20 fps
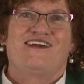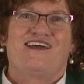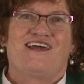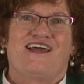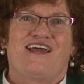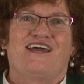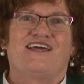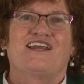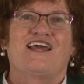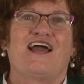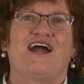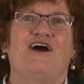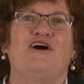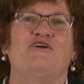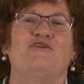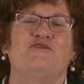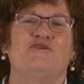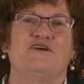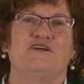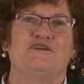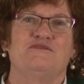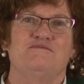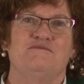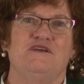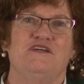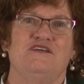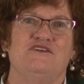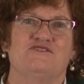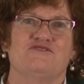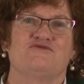and how it
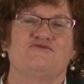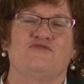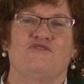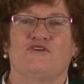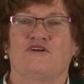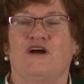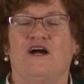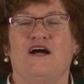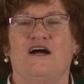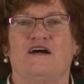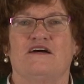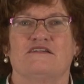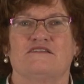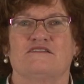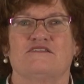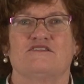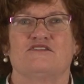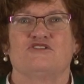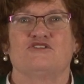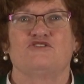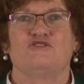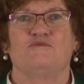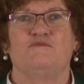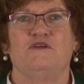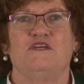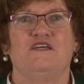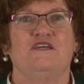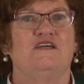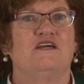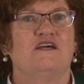means for us to
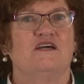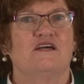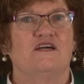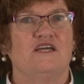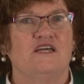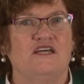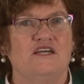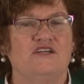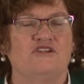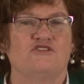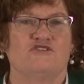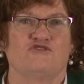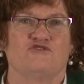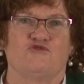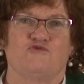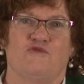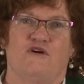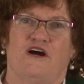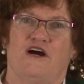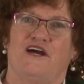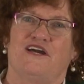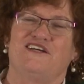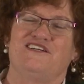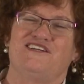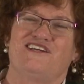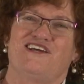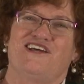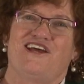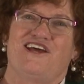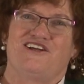be
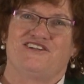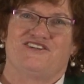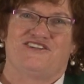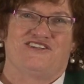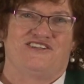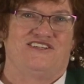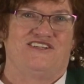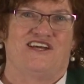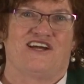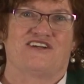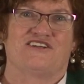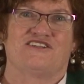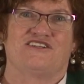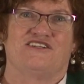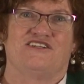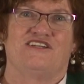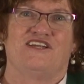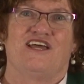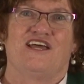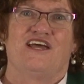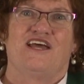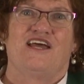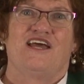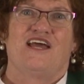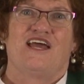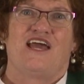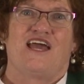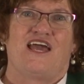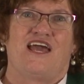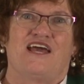intertwined and connected
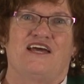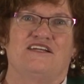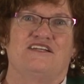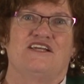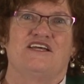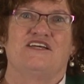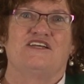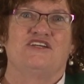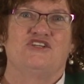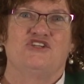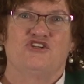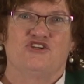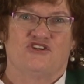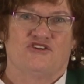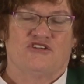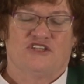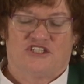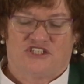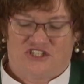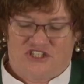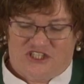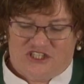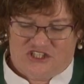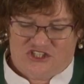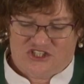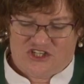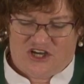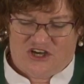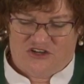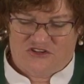and nourish
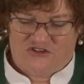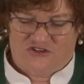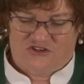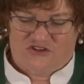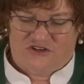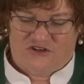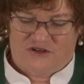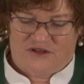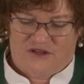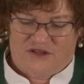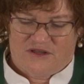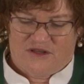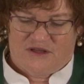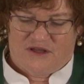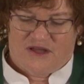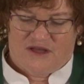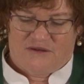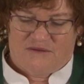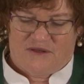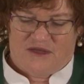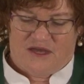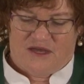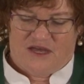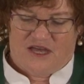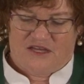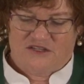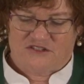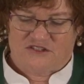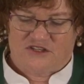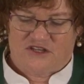each other
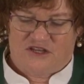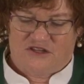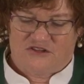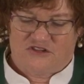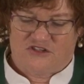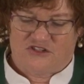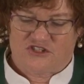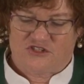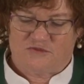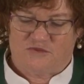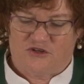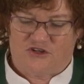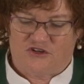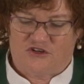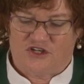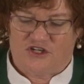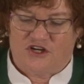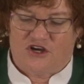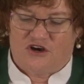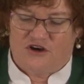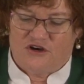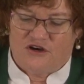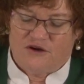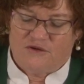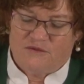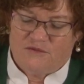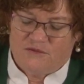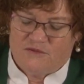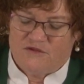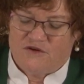as the Spirit
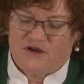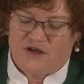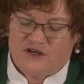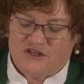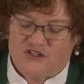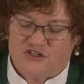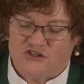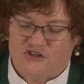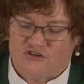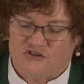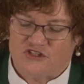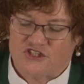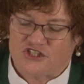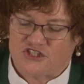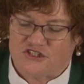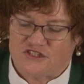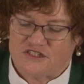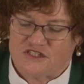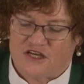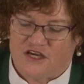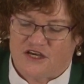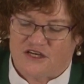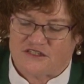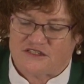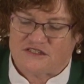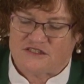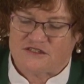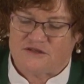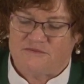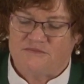nourishes
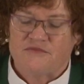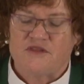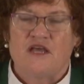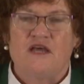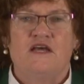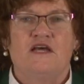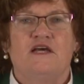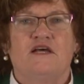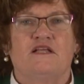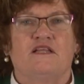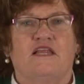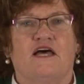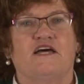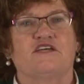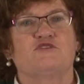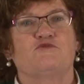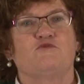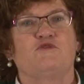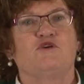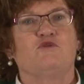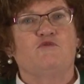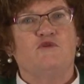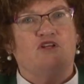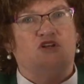us. Last week we